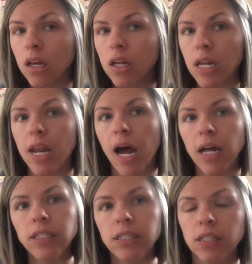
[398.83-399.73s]

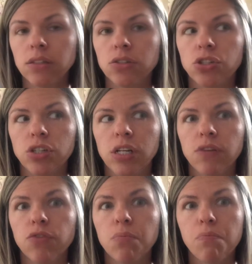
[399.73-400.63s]
9 cents a
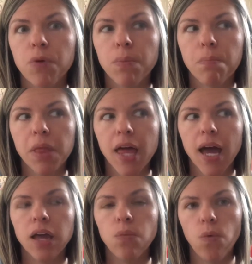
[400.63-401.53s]
sheet for
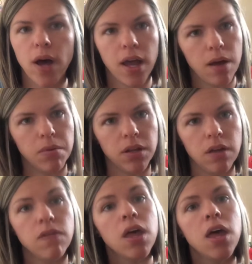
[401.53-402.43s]
black and white, I
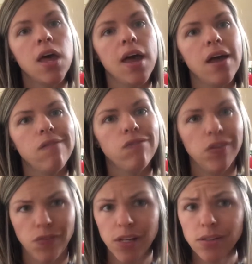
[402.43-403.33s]
believe, and
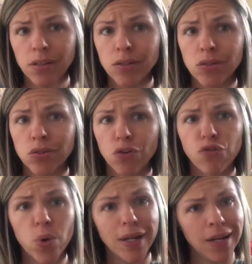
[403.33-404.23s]
50 cents or
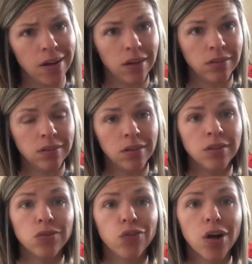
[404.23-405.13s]
49
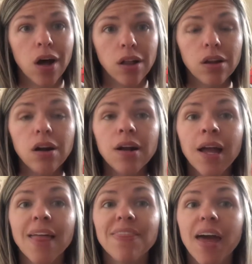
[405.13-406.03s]
cents for color.
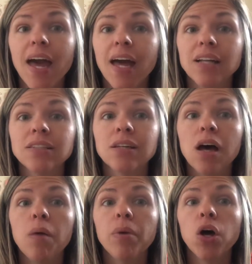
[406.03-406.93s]
That adds
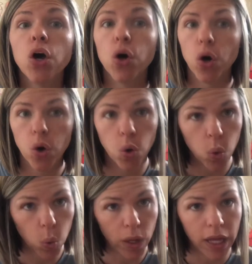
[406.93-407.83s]
up
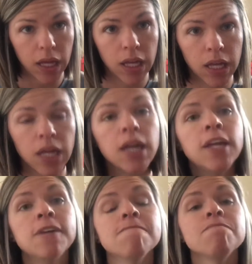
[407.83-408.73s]
quick,
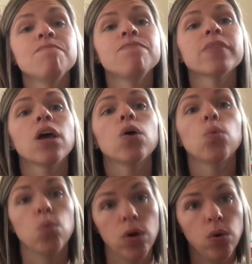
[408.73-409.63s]

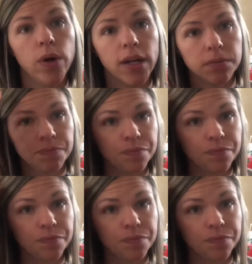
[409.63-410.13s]
real quick.